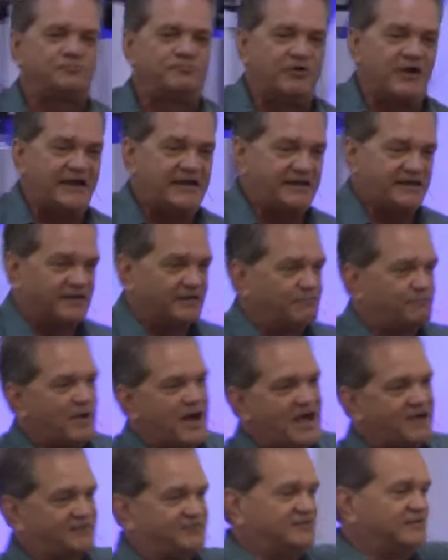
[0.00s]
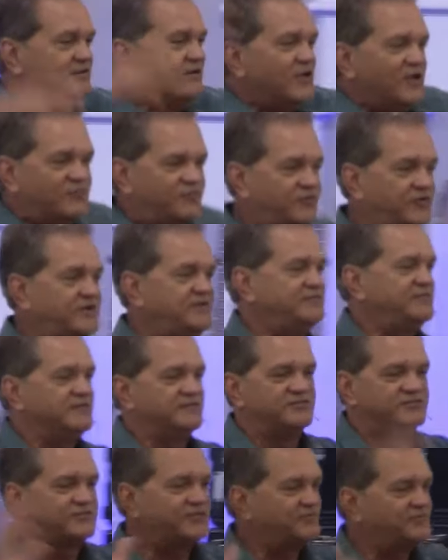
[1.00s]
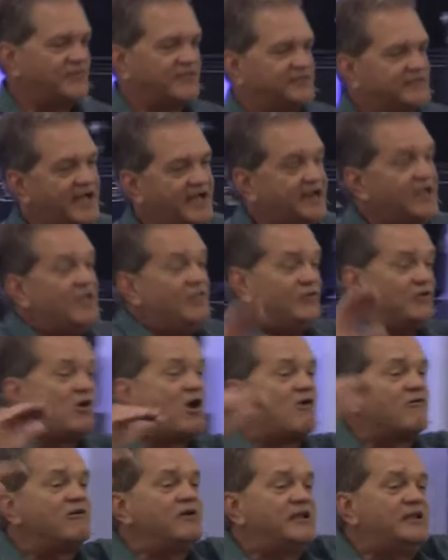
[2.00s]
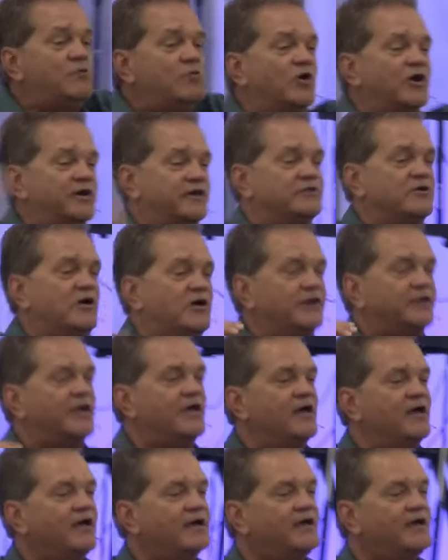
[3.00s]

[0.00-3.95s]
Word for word: your brain in a box and freeze it and stuff like that. They're already working on.